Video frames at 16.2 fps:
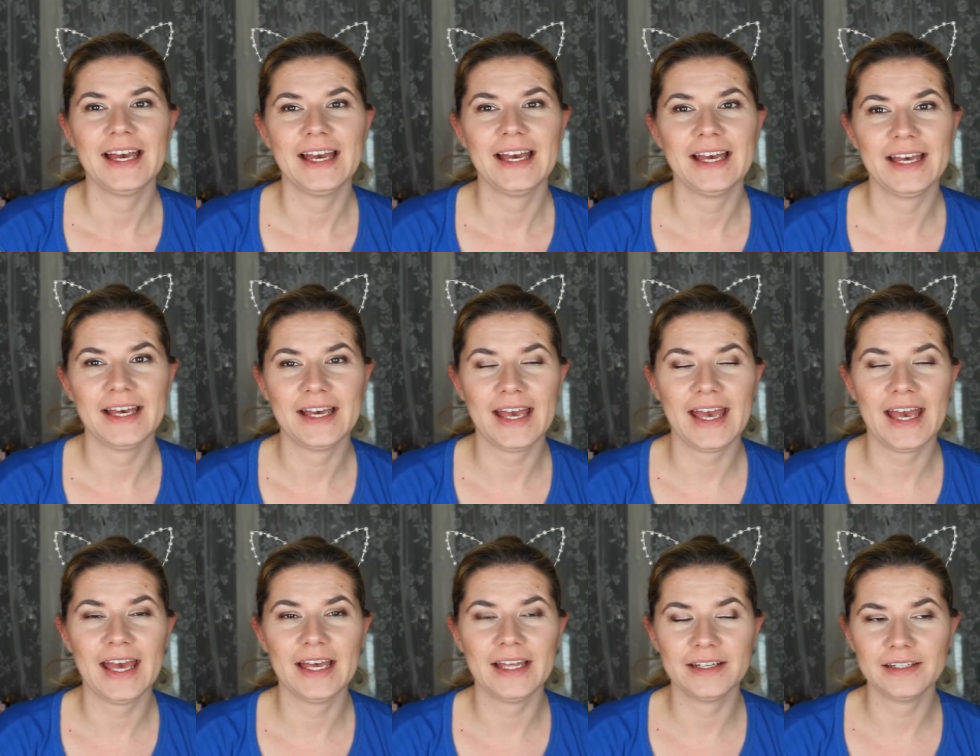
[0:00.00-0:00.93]
uh,
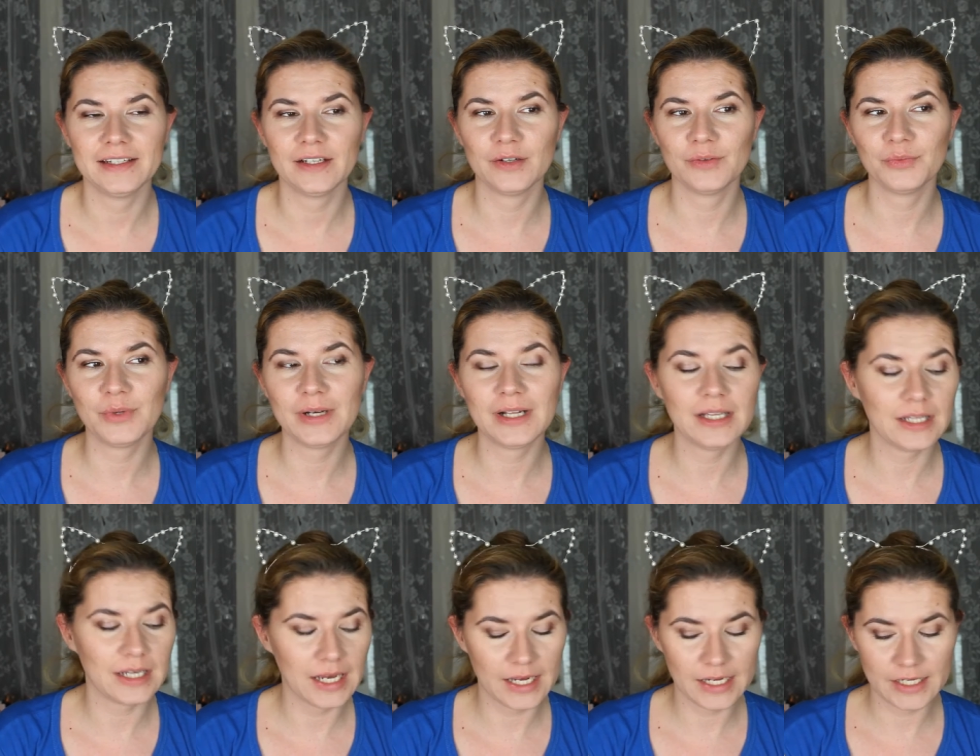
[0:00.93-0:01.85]
and
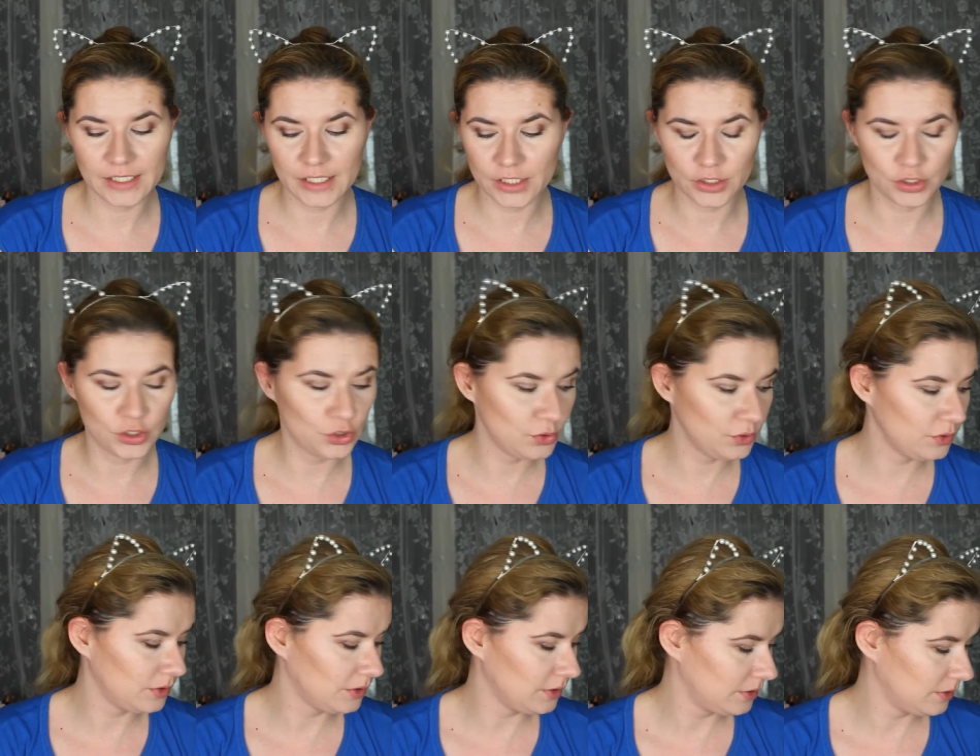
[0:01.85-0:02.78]
well I
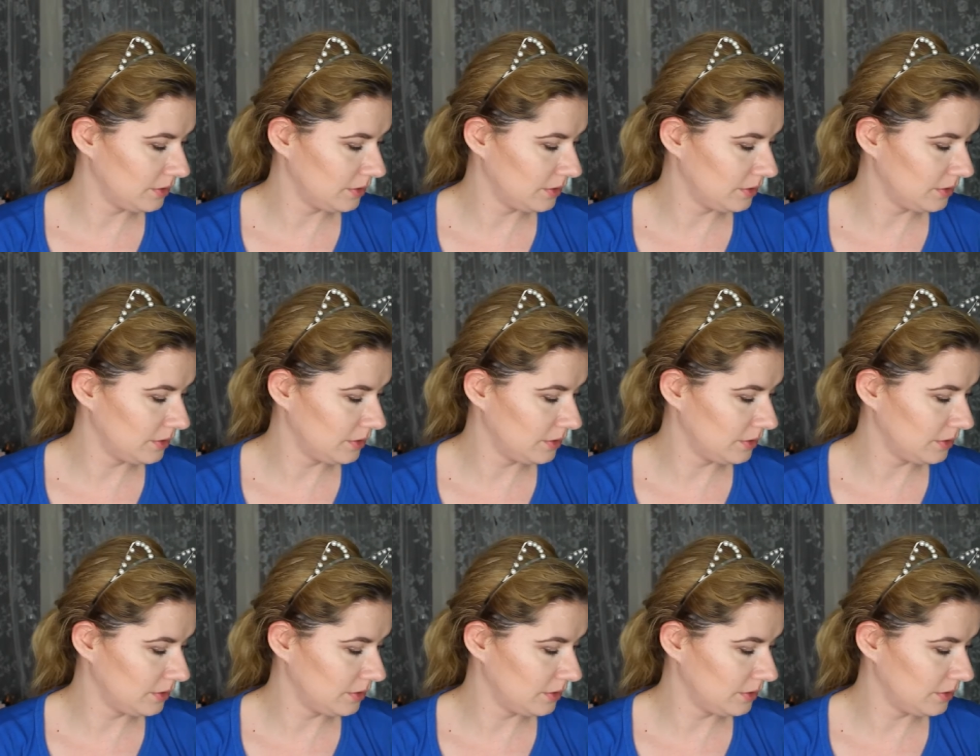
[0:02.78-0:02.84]
do